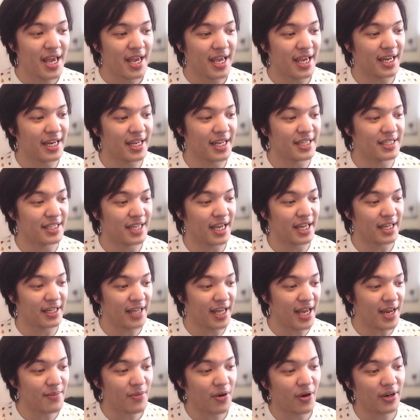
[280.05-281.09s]
It is a
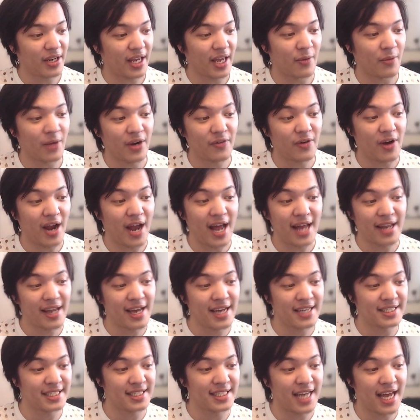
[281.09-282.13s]
landmark, and whenever
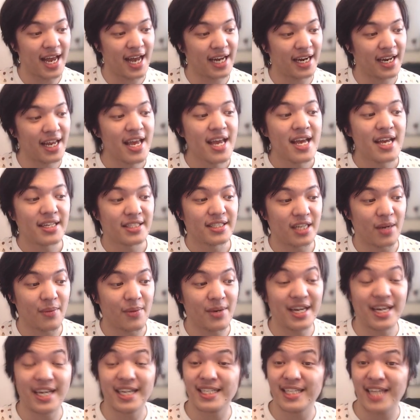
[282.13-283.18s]
allies attack, summon
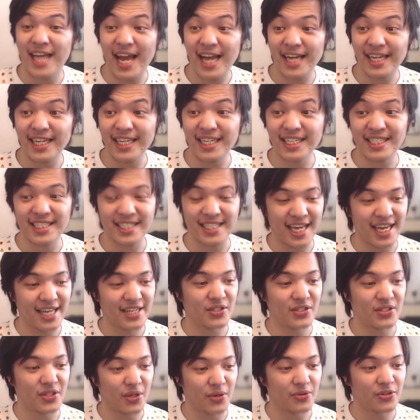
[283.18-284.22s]
an attacking
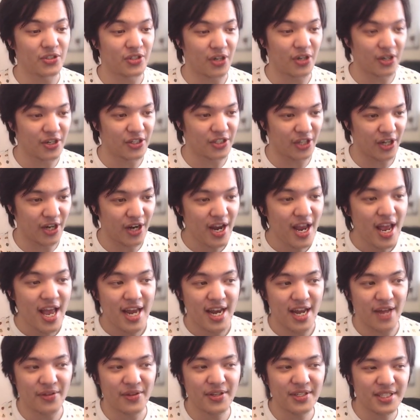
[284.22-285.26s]
Sandstone Charger.
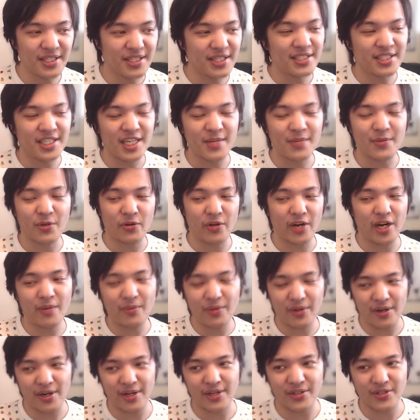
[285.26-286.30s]
Now this doesn't seem
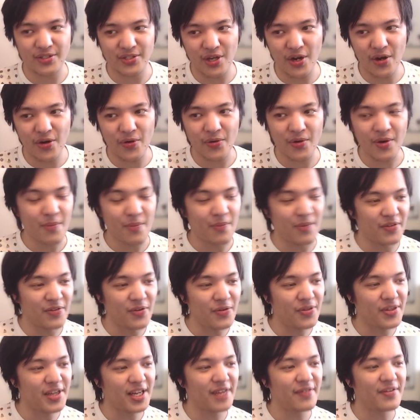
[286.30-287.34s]
incredible on its own, but if
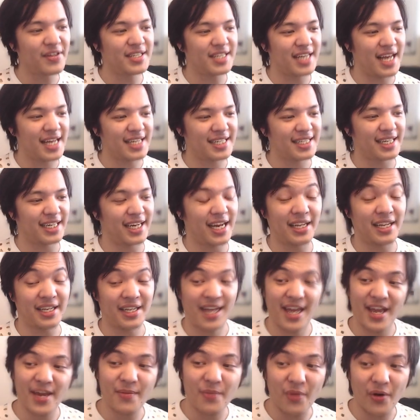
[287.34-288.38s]
you think of this as like a
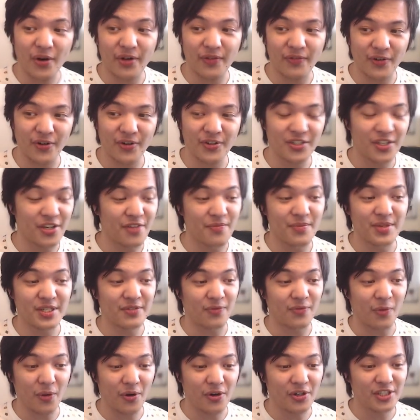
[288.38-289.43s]
landmark version of
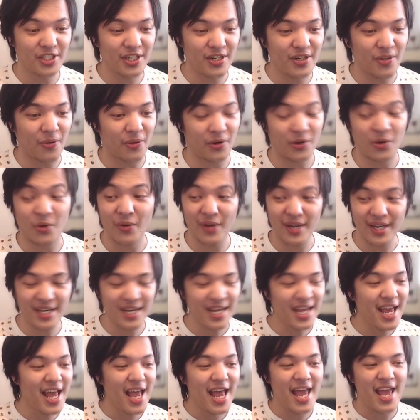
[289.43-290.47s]
Misfortune or
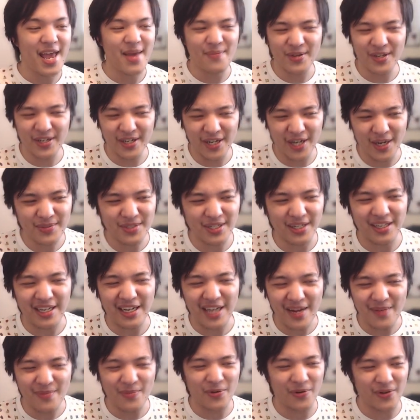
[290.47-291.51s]
Quinn, it becomes a
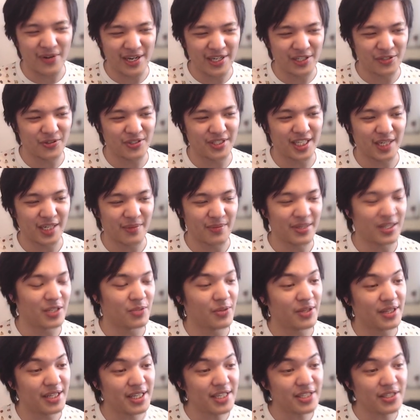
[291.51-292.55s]
lot more interesting, because
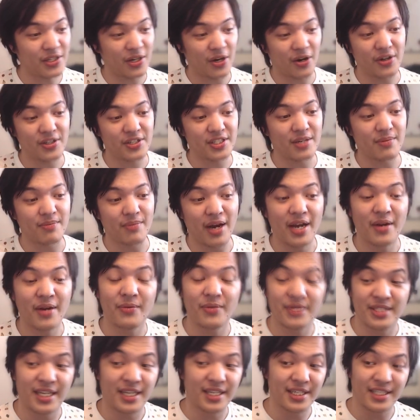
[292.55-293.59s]
with these cards in mind,
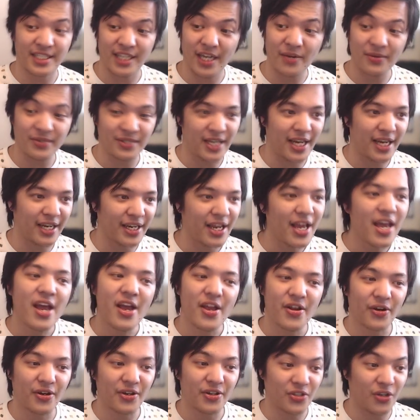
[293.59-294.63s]
with say a scout deck,
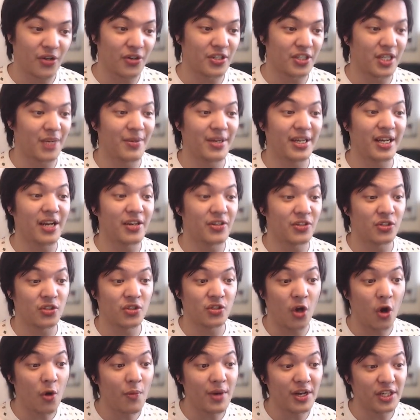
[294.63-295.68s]
you're gonna start summoning
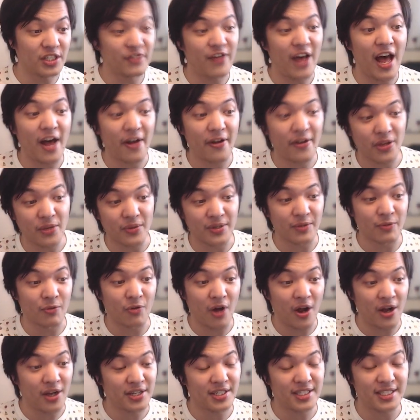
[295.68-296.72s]
so much value in
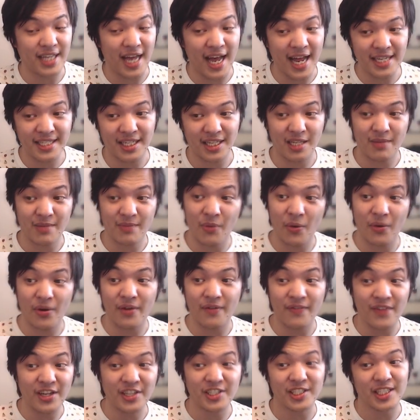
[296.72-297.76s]
raw stats that the opponent
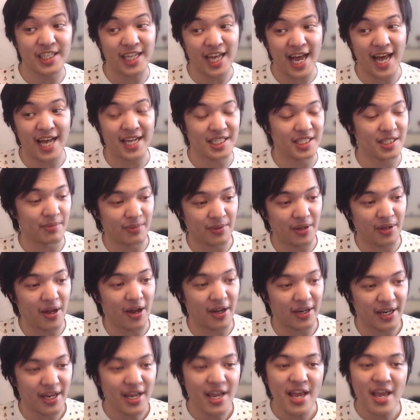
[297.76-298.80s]
eventually has to
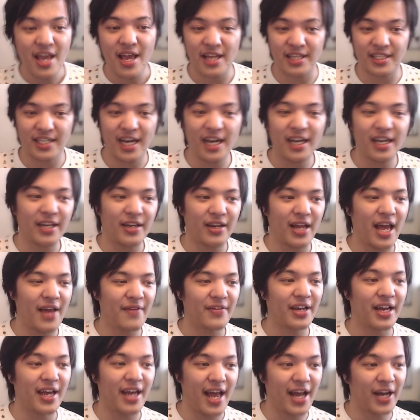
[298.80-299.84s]
block. It's kind of like
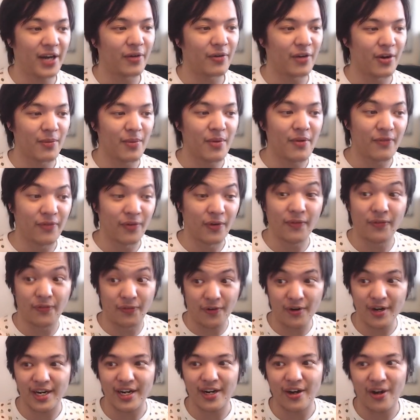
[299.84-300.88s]
having a Hecarim for
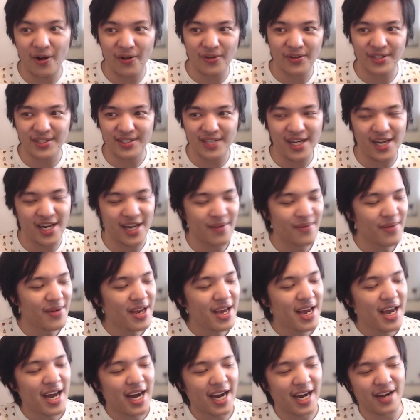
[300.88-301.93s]
free all the time.
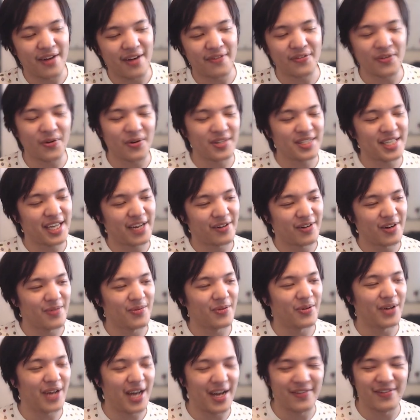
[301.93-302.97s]
Of course, Hecarim
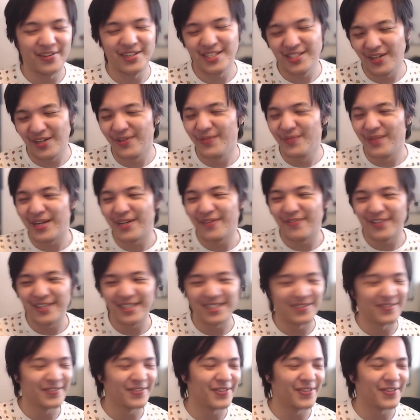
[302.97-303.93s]
will have his own benefits, of